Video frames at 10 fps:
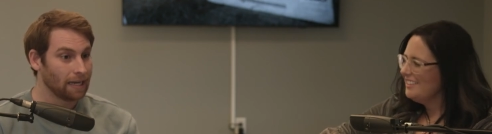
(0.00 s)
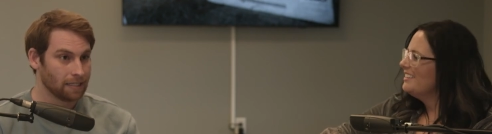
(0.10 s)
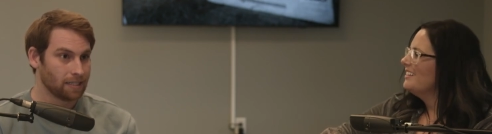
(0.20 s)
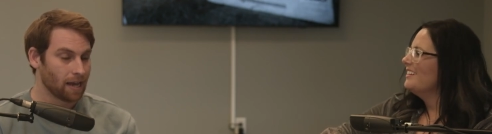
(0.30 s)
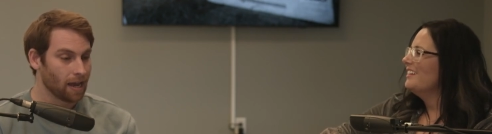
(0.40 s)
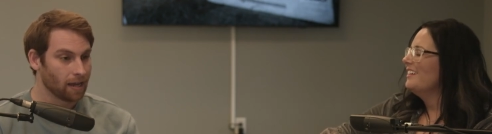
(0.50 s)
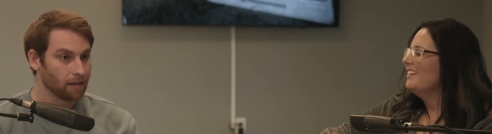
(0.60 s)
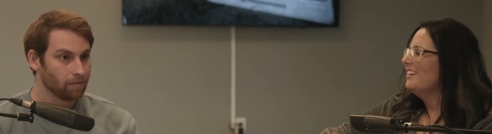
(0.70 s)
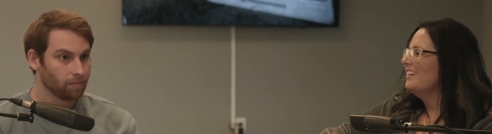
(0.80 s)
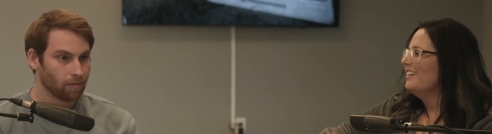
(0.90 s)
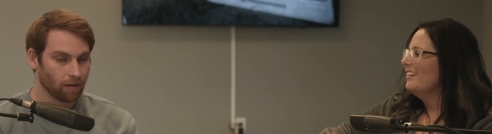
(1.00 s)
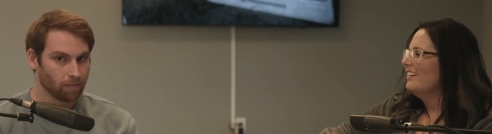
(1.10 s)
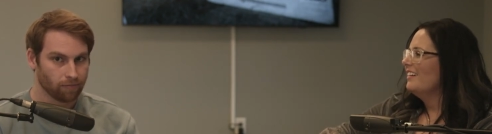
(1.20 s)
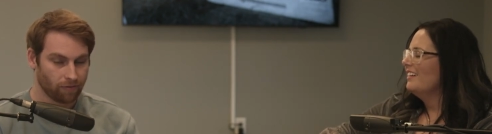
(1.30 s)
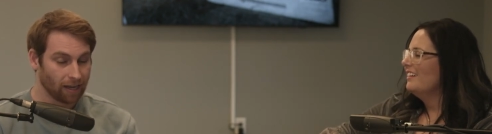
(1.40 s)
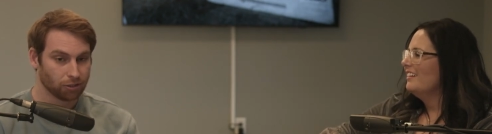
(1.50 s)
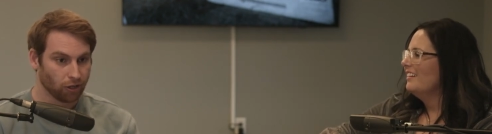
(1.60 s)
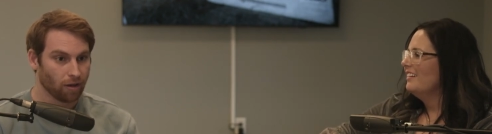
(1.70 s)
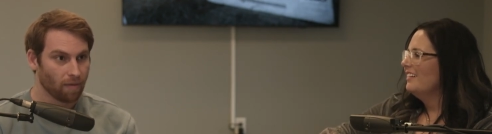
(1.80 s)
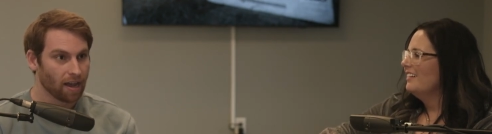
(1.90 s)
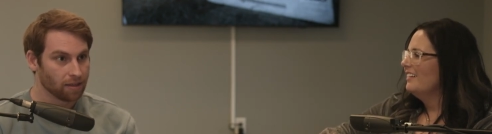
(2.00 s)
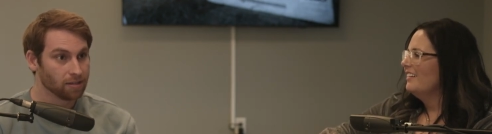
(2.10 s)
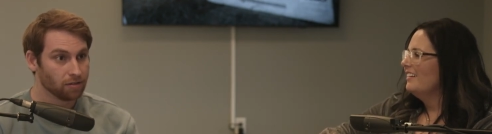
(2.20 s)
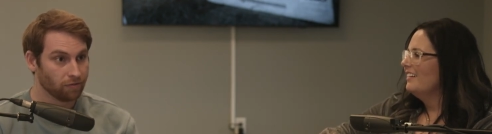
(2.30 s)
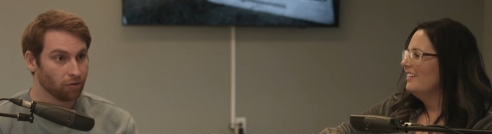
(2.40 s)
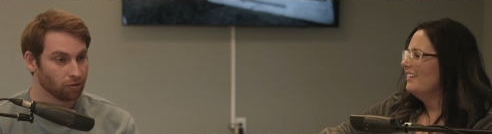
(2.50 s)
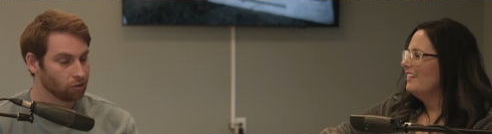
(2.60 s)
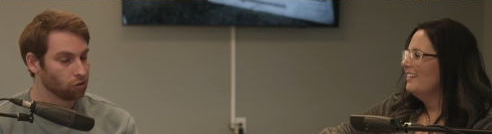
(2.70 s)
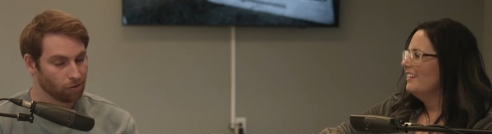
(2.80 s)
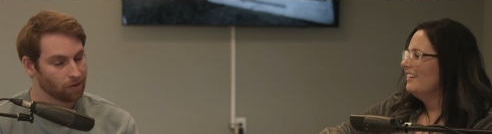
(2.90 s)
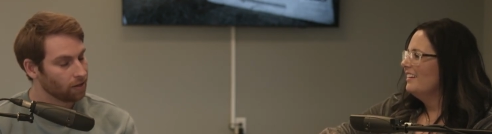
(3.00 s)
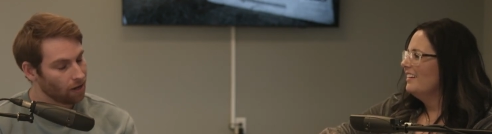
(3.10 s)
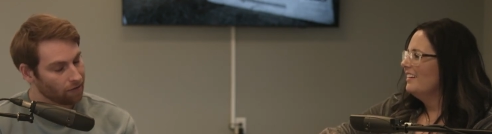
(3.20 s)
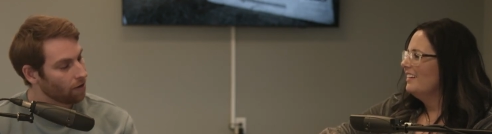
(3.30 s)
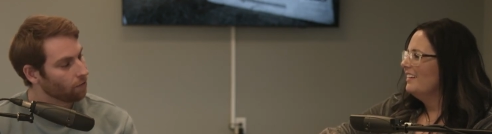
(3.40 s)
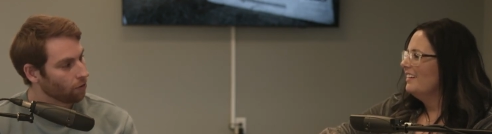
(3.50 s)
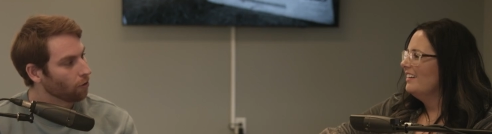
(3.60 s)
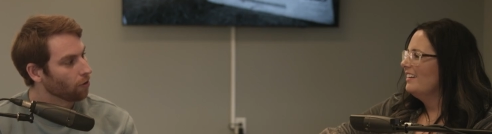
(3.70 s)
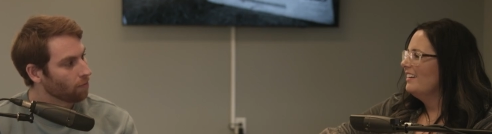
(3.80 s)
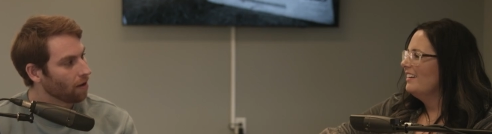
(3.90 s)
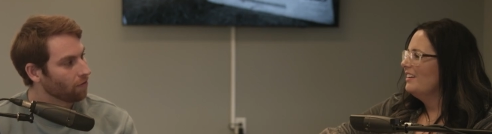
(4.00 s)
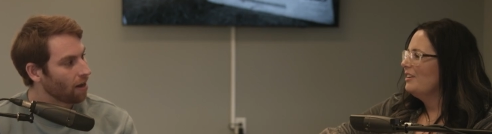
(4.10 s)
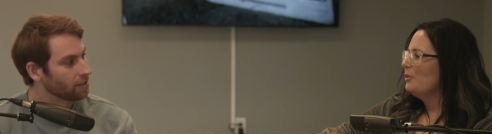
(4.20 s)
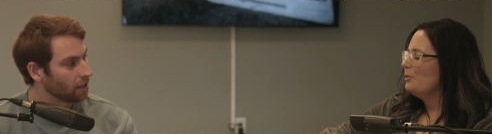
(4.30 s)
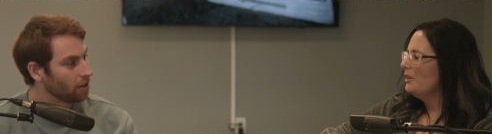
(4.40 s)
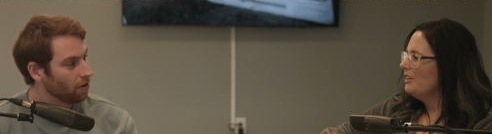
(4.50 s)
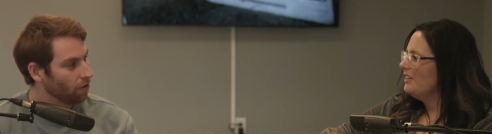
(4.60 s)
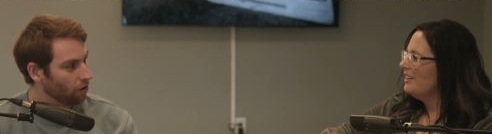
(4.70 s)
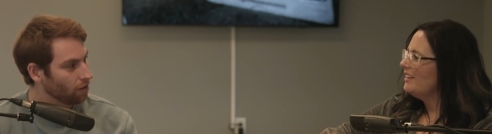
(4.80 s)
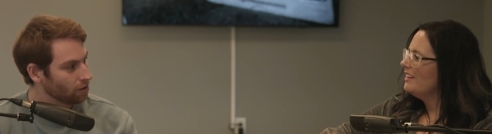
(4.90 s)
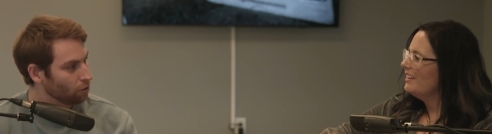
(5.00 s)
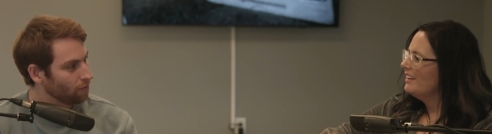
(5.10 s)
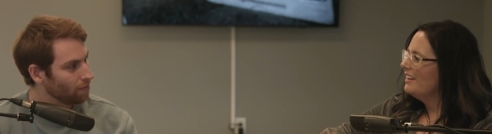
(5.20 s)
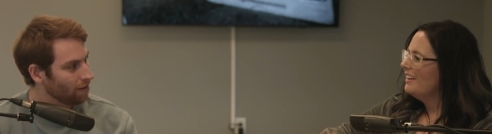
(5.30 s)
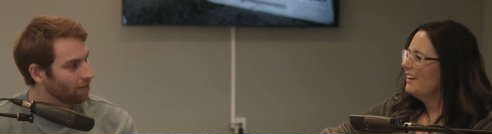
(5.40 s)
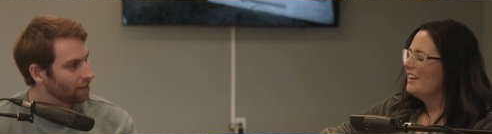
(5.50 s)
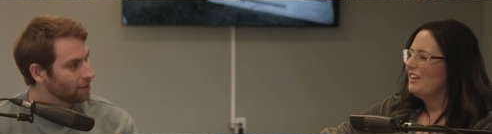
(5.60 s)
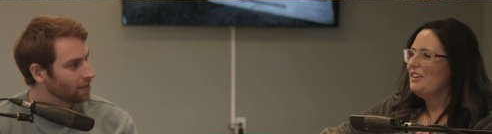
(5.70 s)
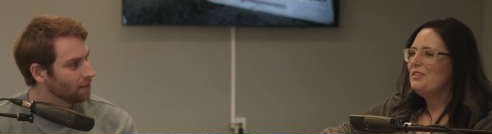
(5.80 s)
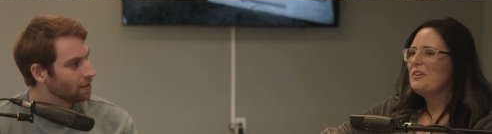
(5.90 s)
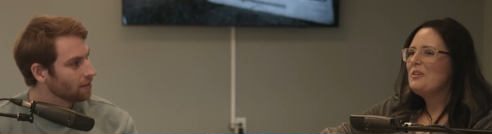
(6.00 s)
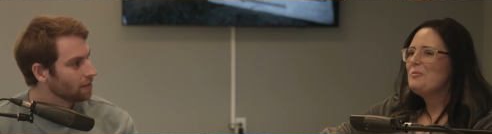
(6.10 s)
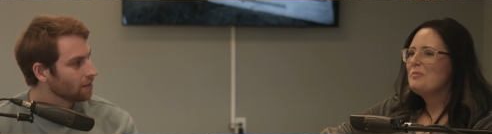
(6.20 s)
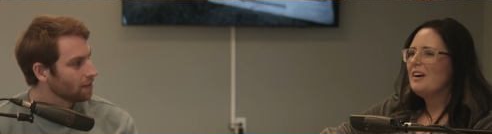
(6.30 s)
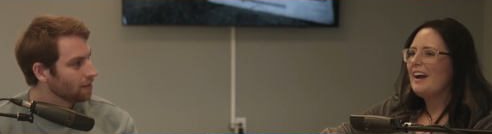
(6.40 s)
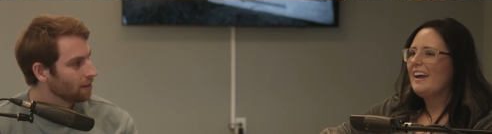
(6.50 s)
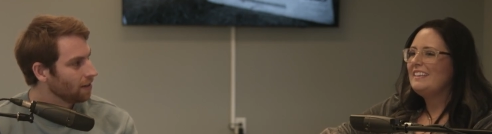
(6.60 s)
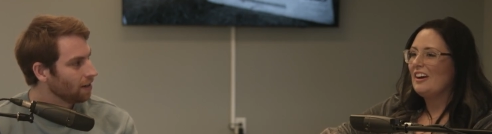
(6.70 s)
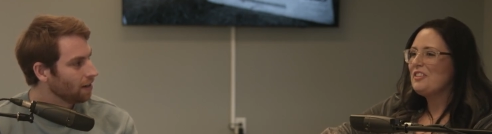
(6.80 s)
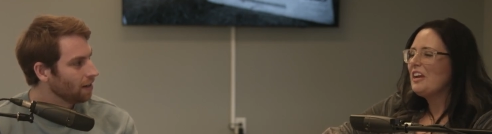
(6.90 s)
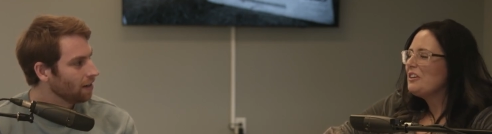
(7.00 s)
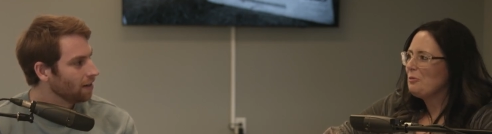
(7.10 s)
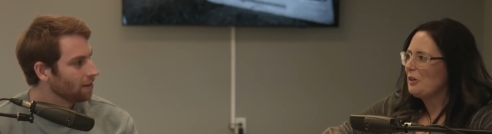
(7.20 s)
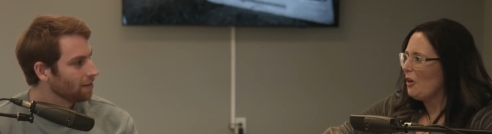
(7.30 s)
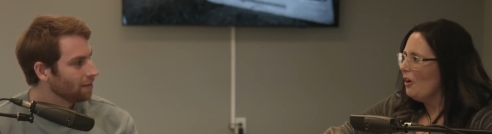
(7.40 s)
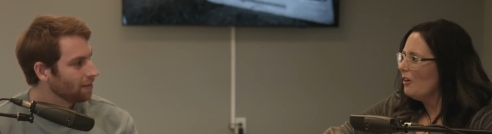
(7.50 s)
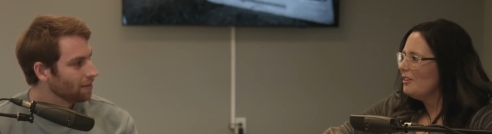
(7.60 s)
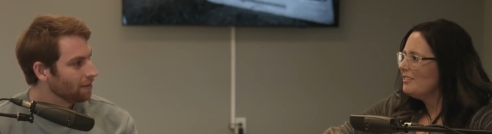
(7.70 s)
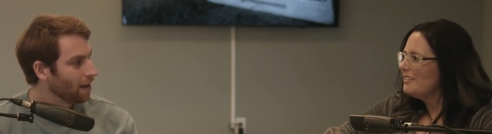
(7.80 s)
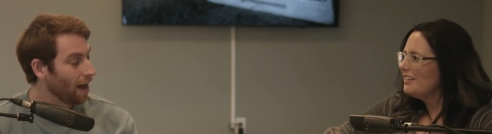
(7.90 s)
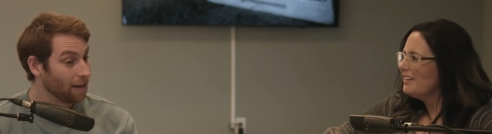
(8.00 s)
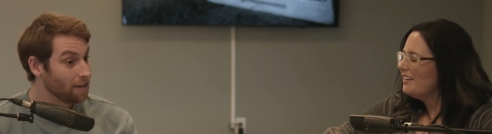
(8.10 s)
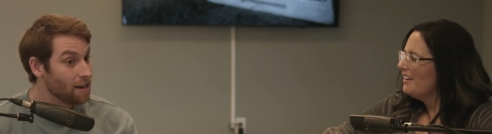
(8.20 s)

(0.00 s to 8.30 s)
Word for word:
Speaker 1: can say um, factually on my end, this is the first sermon that I've ever heard about fasting. Have really? you ever heard a sermon about fasting? You
Speaker 2: know, not that I can recall.
Speaker 1: Yeah, I'd